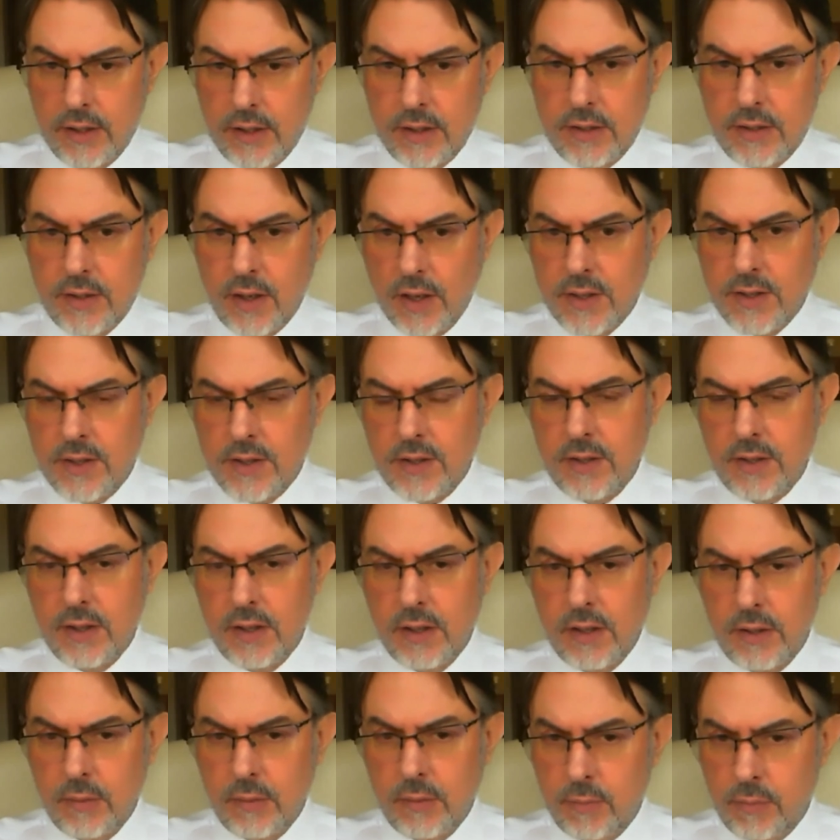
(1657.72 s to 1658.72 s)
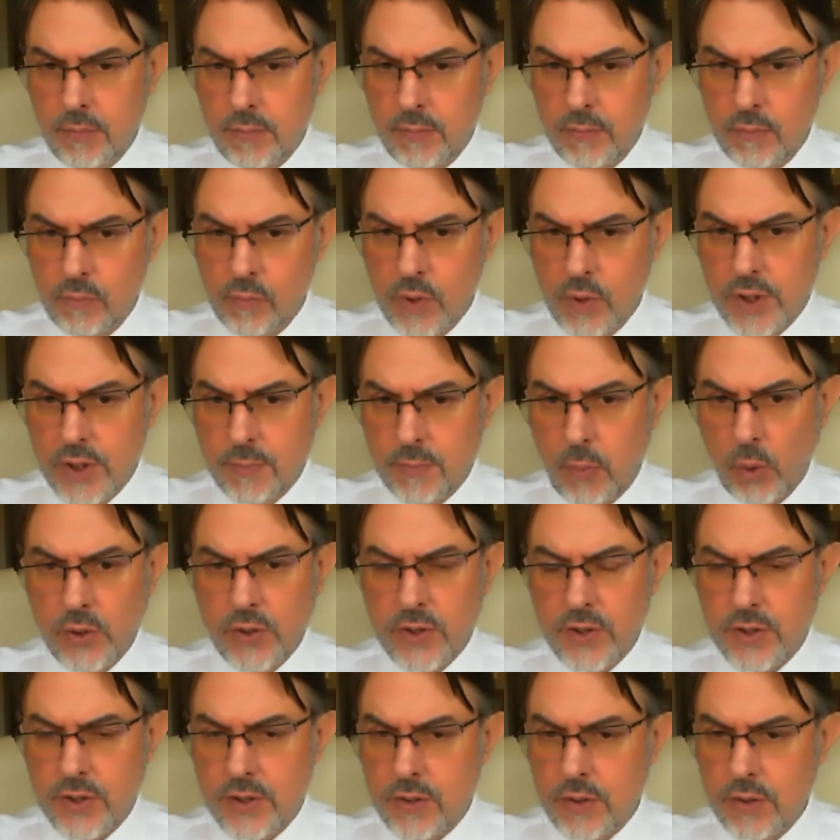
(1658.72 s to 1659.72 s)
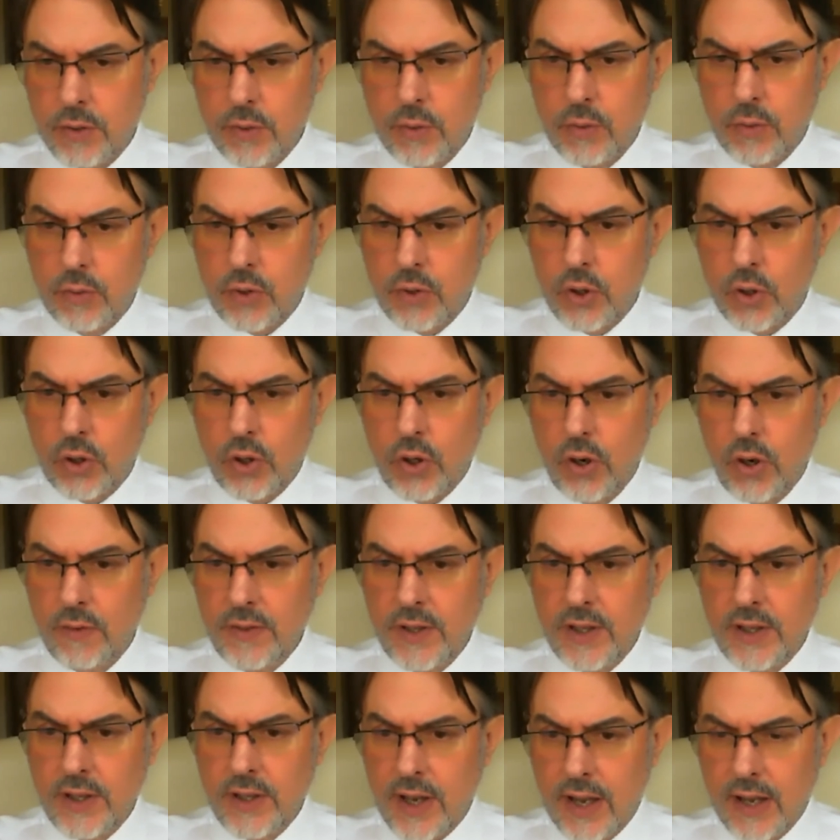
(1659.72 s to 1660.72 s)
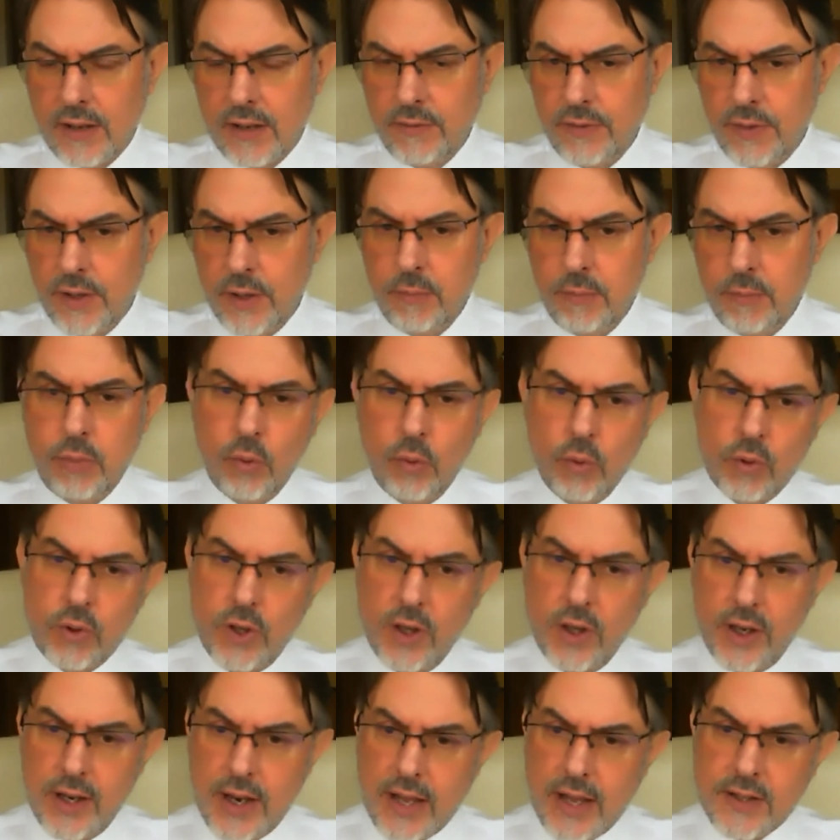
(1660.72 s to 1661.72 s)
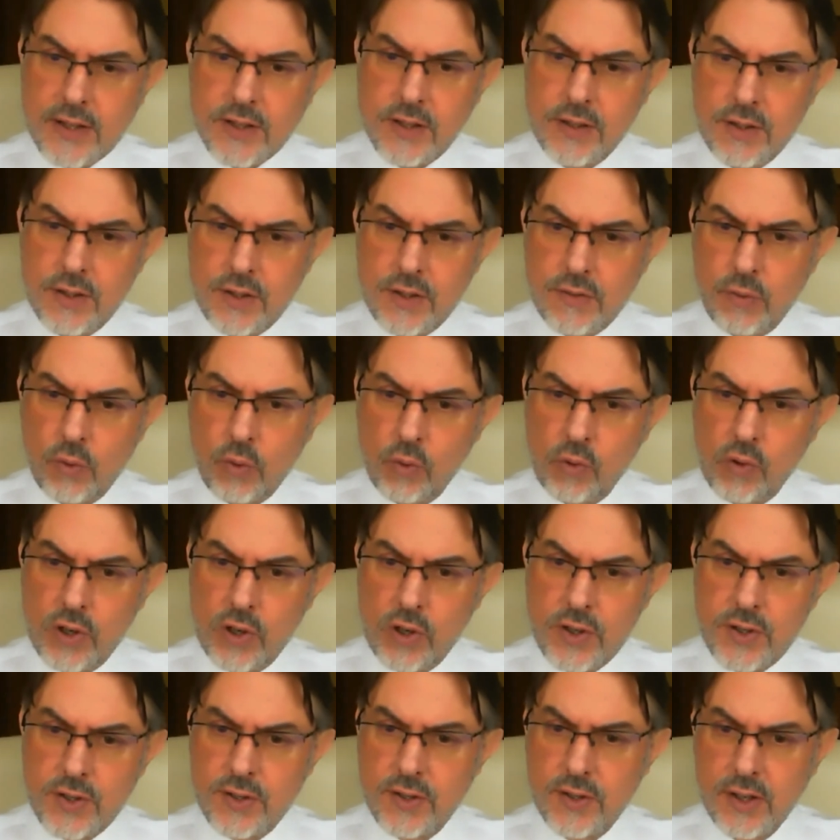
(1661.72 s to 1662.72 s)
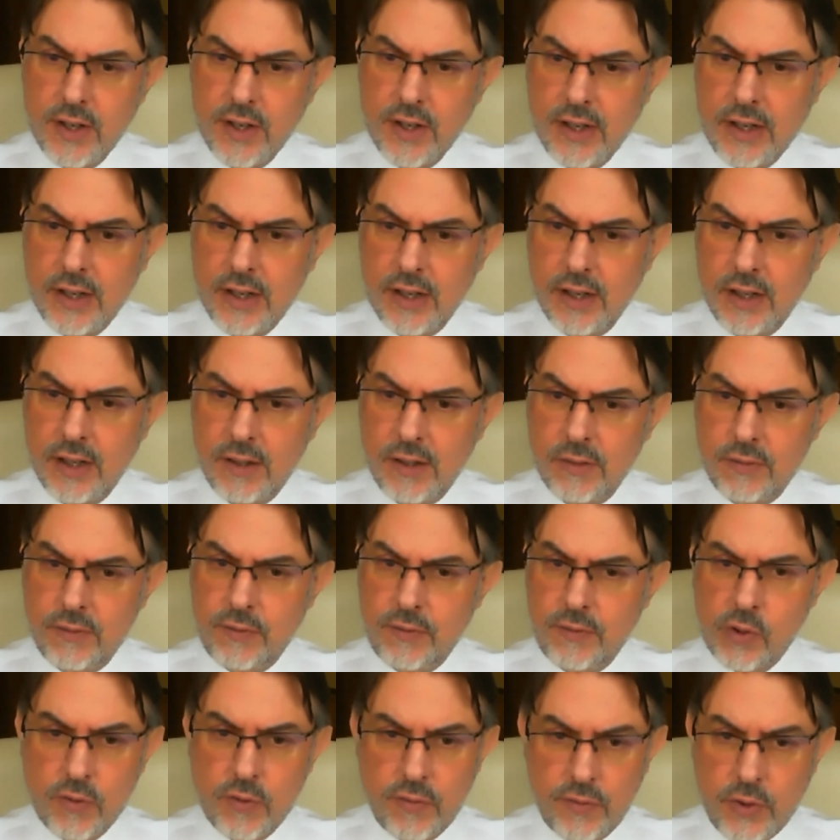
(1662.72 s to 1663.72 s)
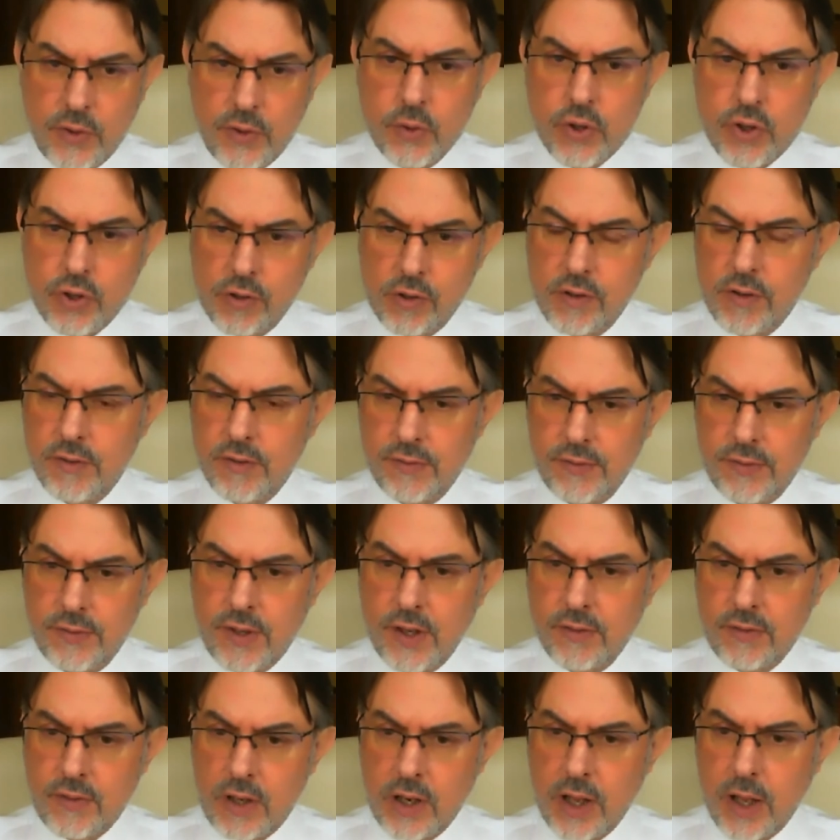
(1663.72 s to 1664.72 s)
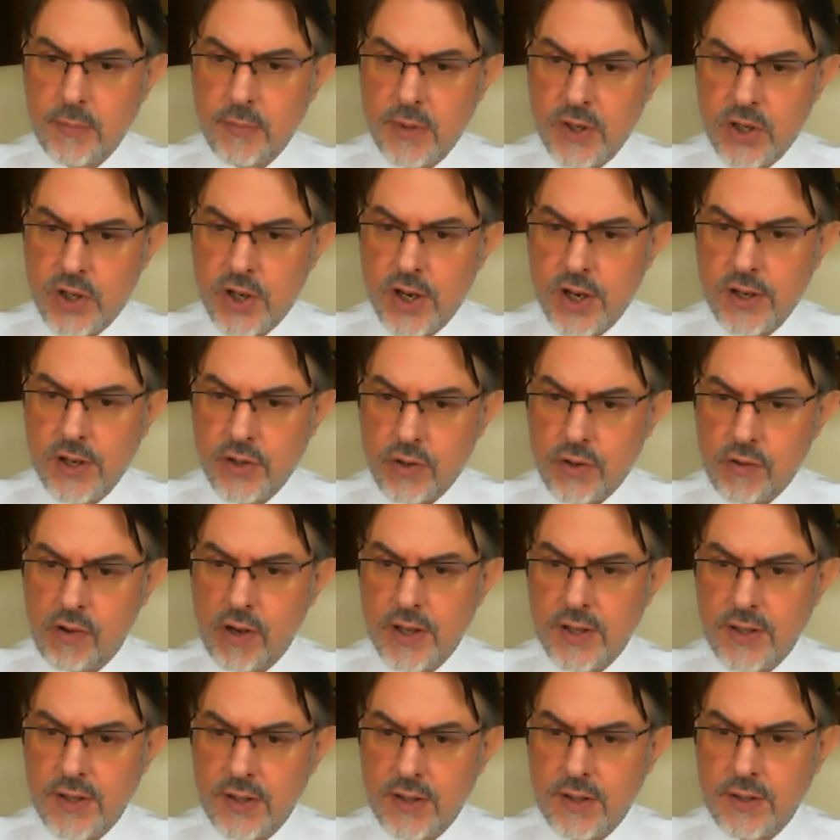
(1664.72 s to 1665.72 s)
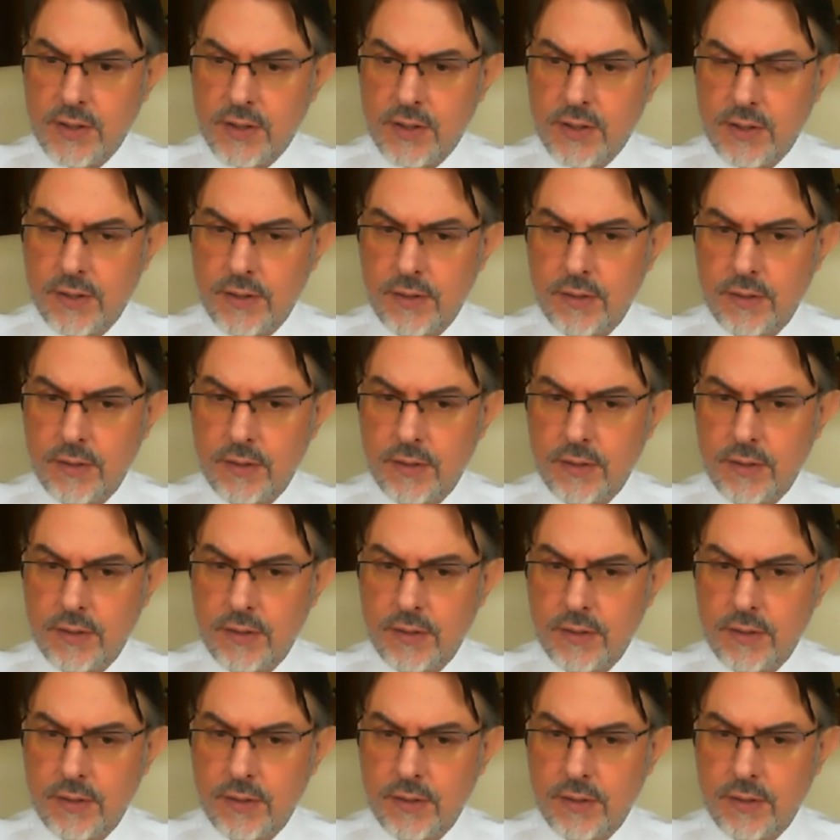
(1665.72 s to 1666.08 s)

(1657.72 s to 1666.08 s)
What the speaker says: Does the response to COVID have important lessons for us for a future of climate change crisis?